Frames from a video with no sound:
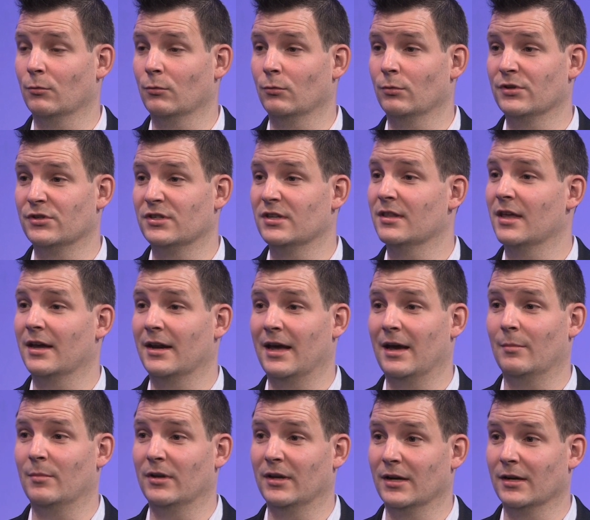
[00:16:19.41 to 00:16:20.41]
we see that
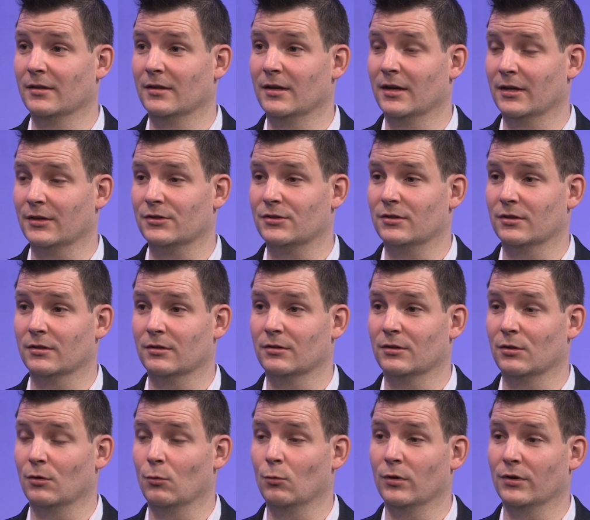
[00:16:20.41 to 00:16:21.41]
happening in the next
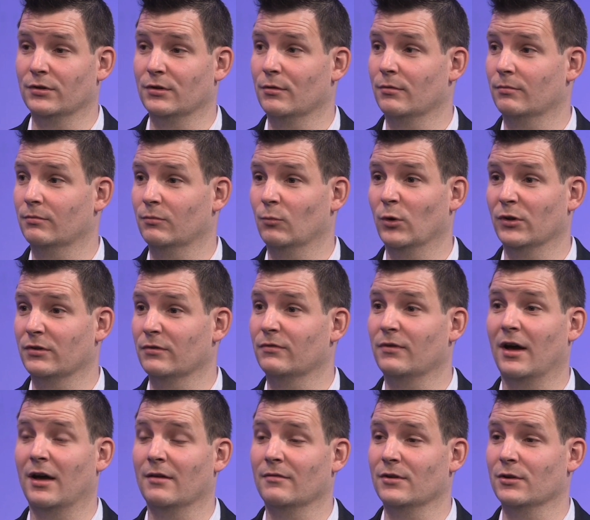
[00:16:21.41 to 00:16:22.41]
1 to
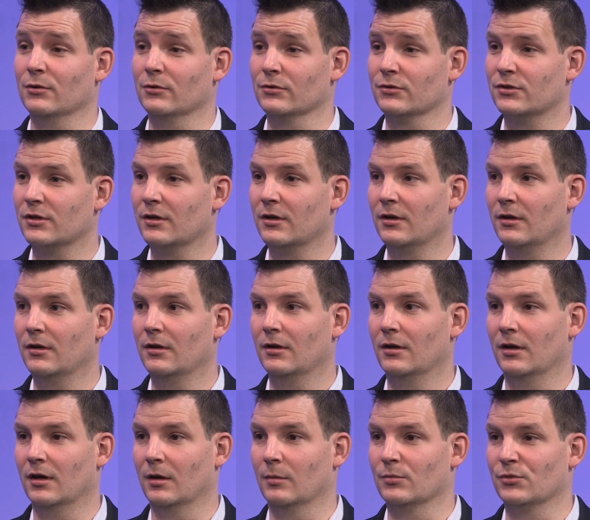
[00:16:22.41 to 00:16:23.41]
5 years.
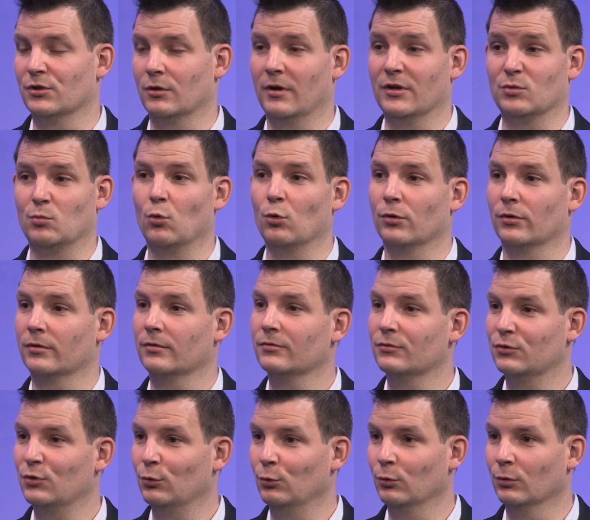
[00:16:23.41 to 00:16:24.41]
So as more
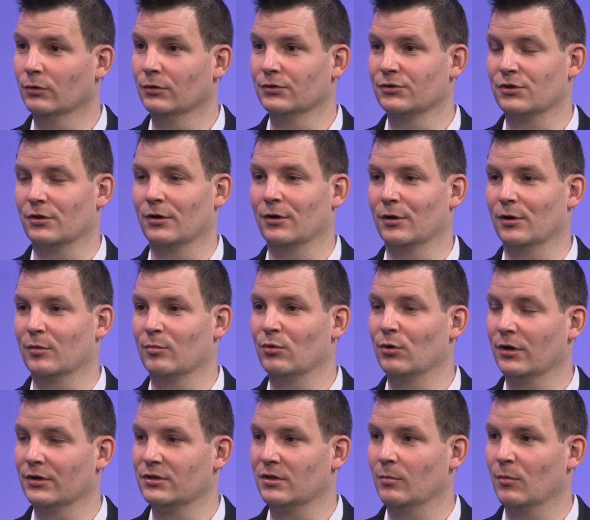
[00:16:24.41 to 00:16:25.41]
tools are
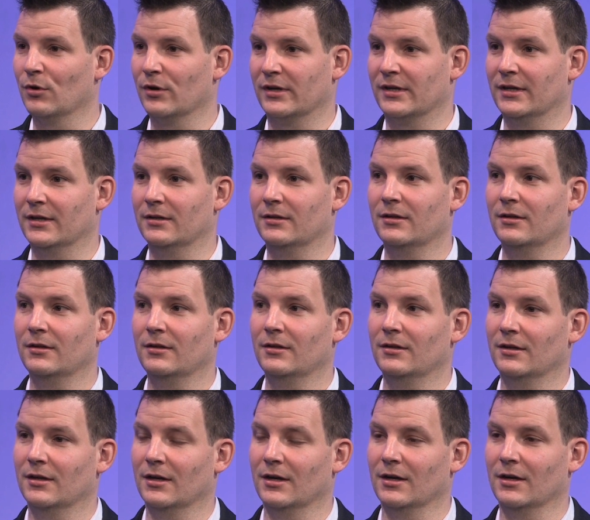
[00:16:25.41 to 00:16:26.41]
brought to market,
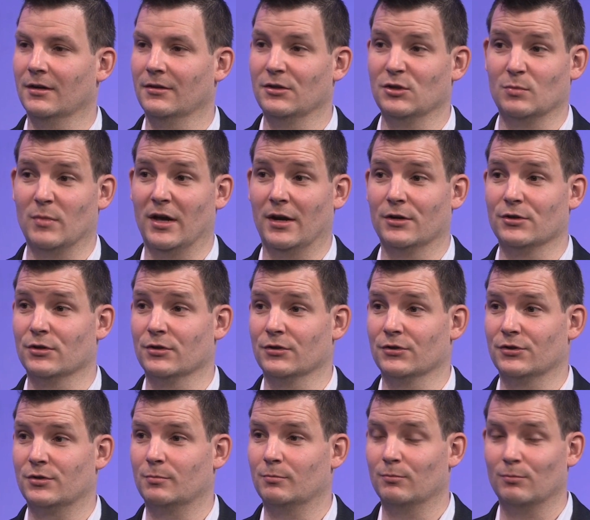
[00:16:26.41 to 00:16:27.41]
these
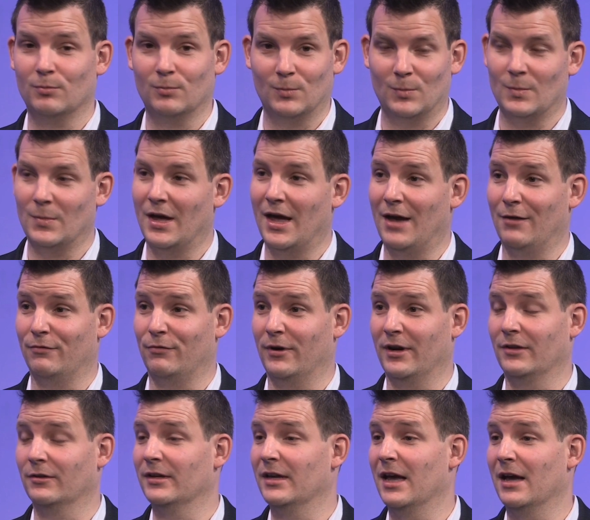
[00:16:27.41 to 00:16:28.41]
managers
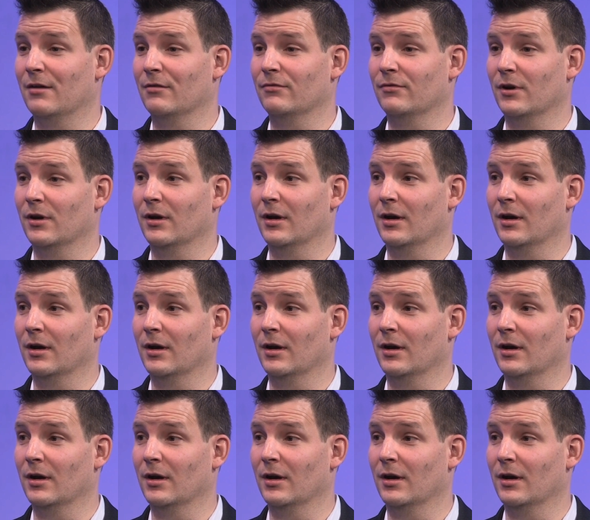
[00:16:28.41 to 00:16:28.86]
frankly have